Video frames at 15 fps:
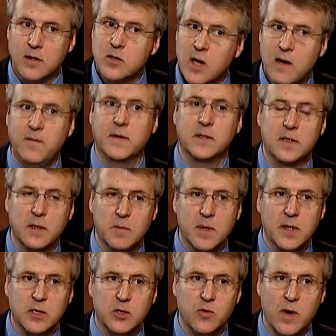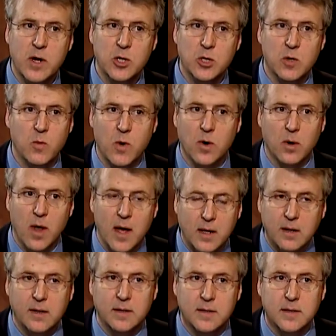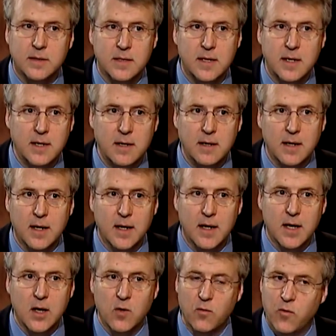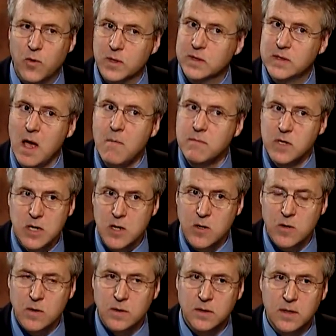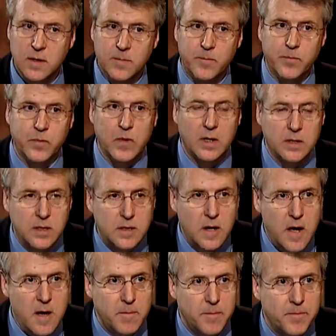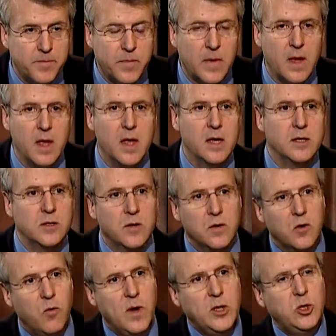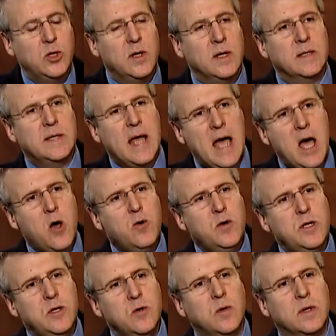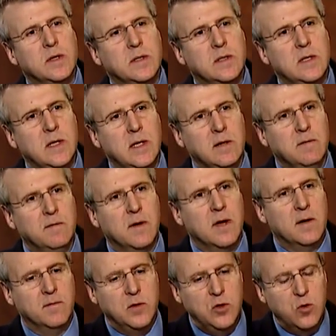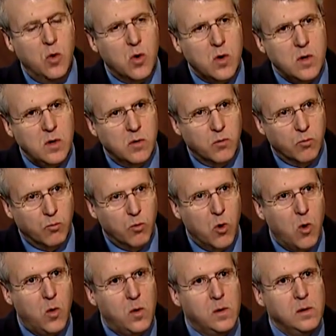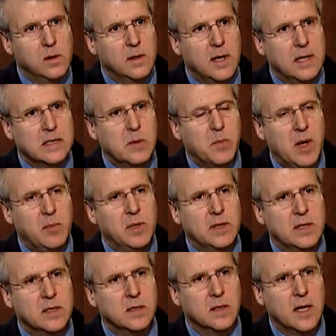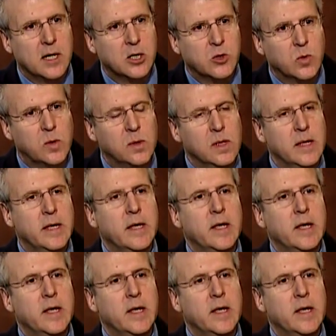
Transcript: the toughest administration we're likely to see for some years to come. So the question is, how do you conceive of your role as a public intellectual